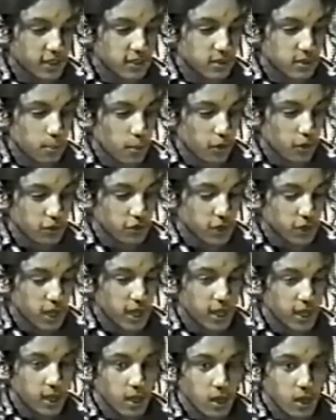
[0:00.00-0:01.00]
Because suppose you
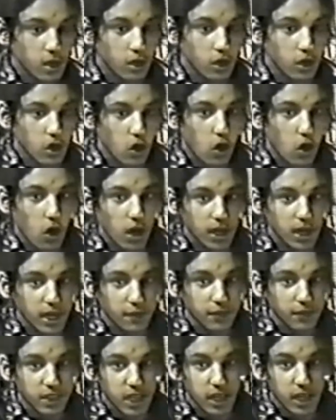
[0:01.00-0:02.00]
get caught and
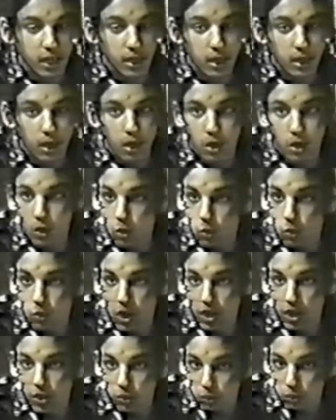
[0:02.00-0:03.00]
everything
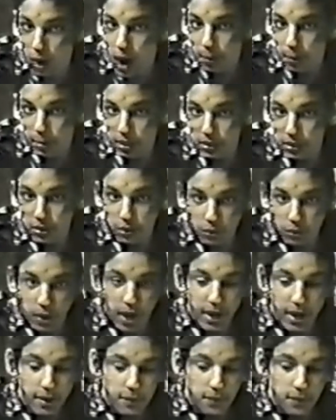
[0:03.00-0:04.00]
while you're robbing the
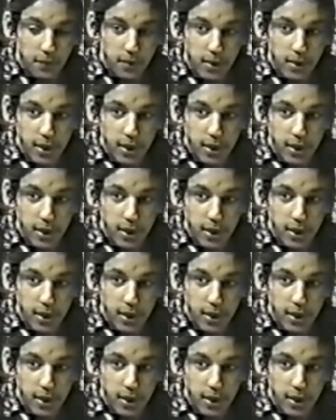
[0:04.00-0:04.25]
grave.